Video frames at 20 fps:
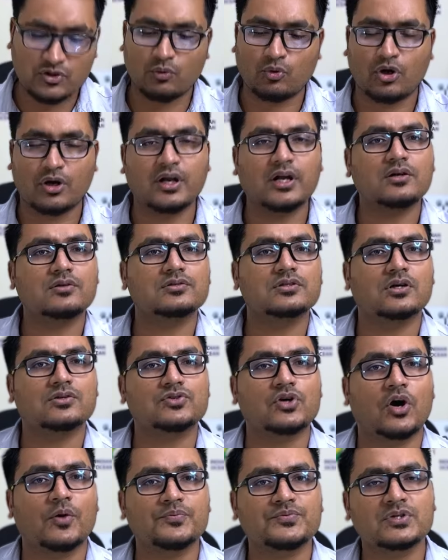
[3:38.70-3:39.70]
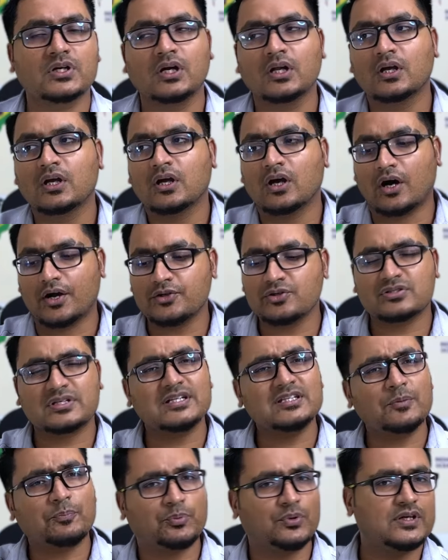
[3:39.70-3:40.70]
the warning to the shops, or you
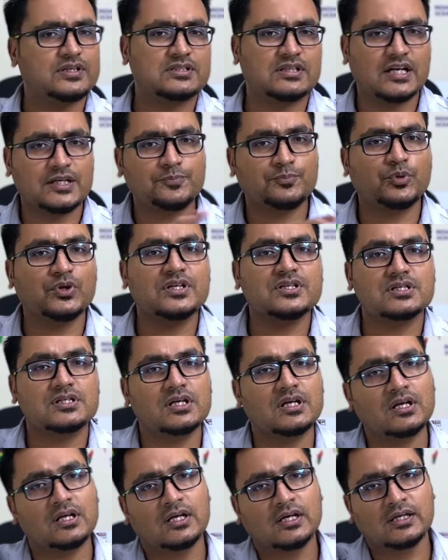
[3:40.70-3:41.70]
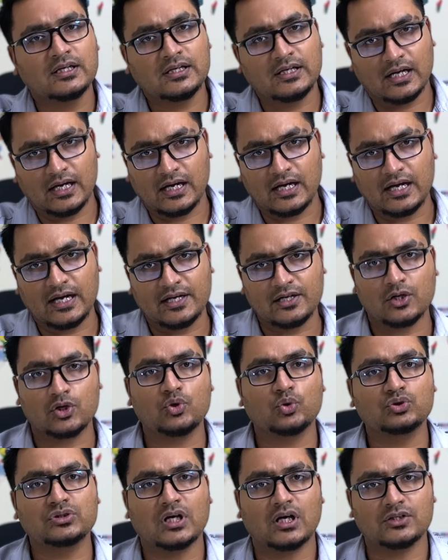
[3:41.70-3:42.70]
send the police. Let police deal and
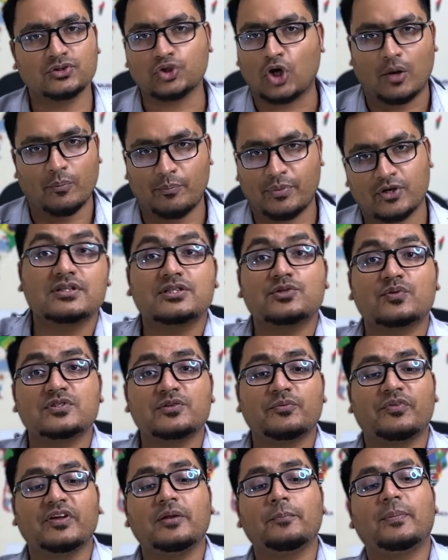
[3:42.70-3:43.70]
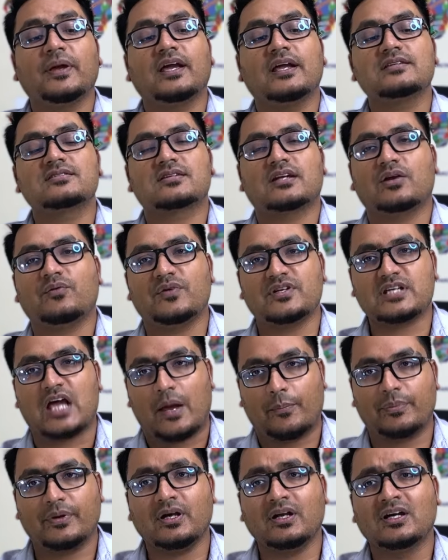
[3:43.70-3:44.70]
do the job. This was a very big incident which
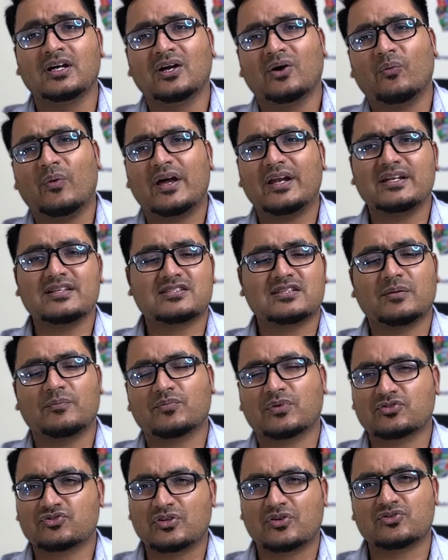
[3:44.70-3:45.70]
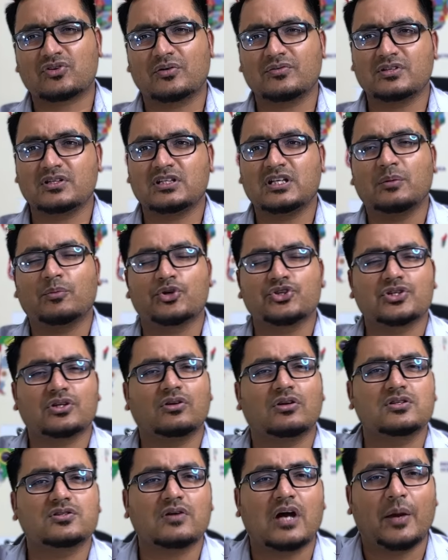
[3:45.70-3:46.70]
happened, wherein some sort of demolition
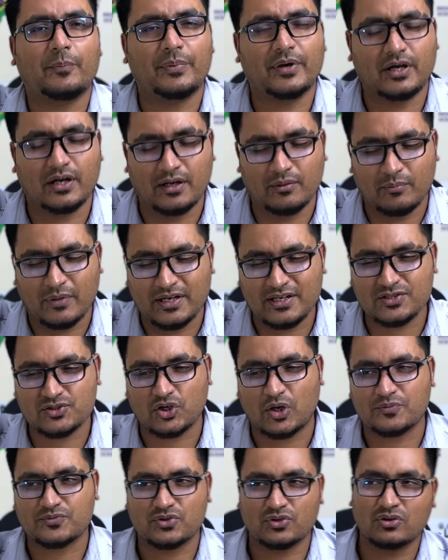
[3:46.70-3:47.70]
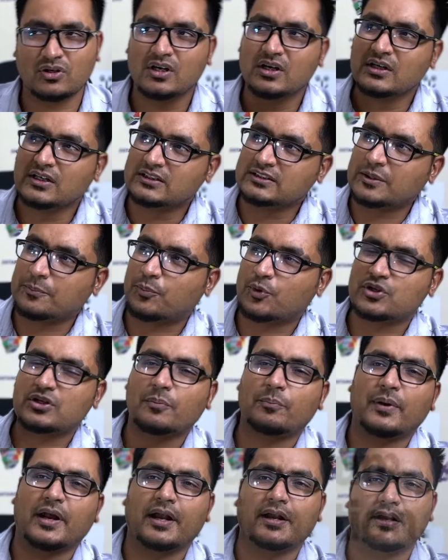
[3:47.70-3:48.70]
also happened in many shops. They put the
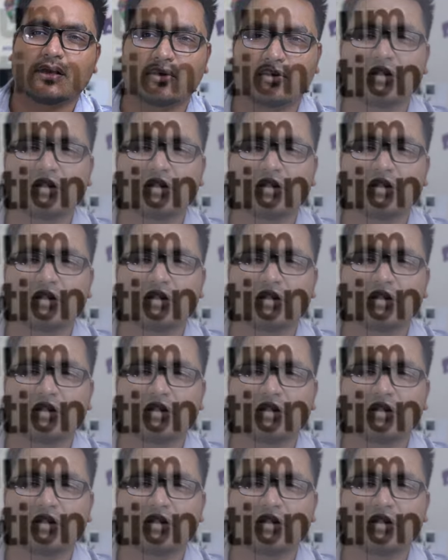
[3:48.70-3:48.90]
paint.